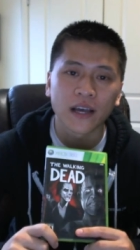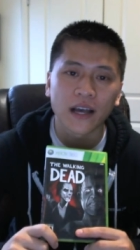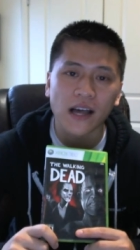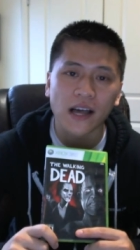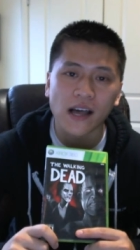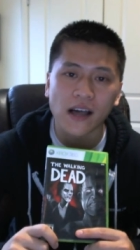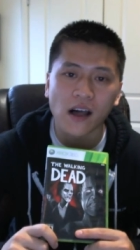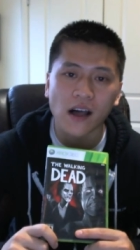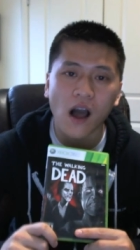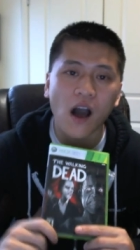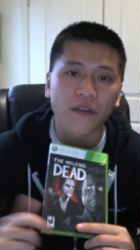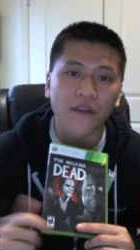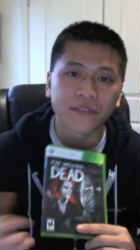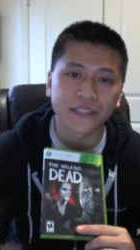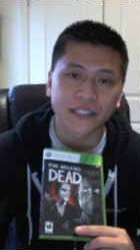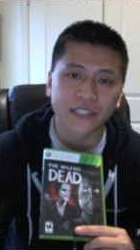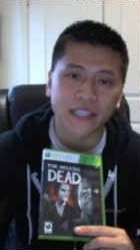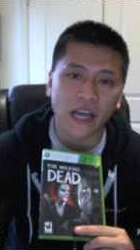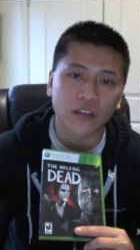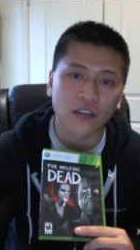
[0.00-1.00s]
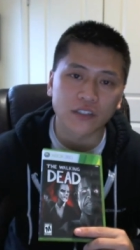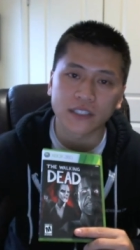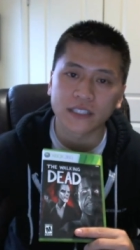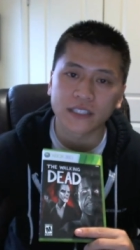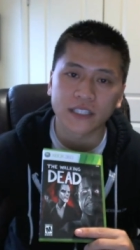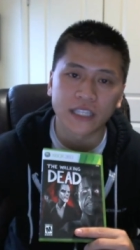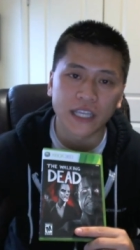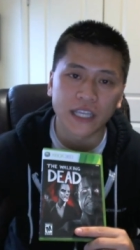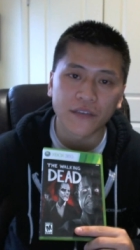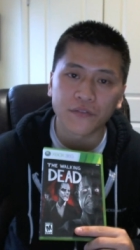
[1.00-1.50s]
Uh, obviously, I'll
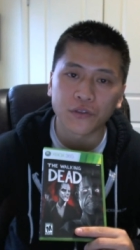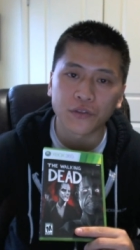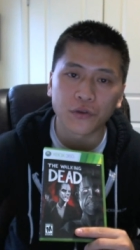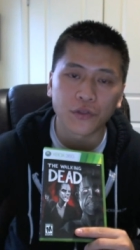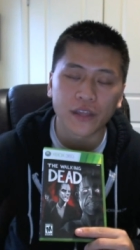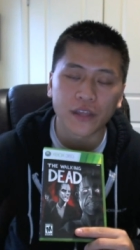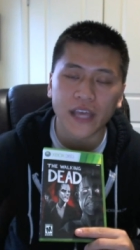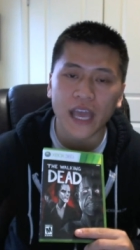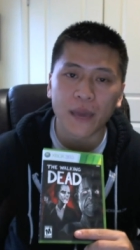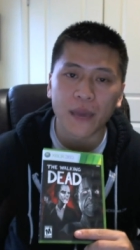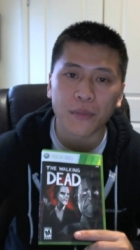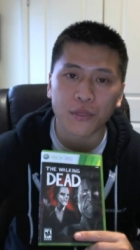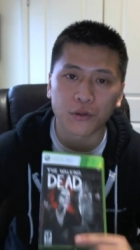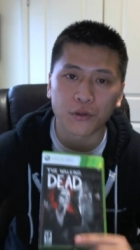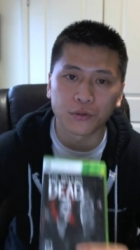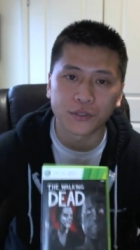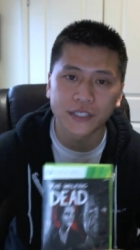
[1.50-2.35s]
just gift you the game through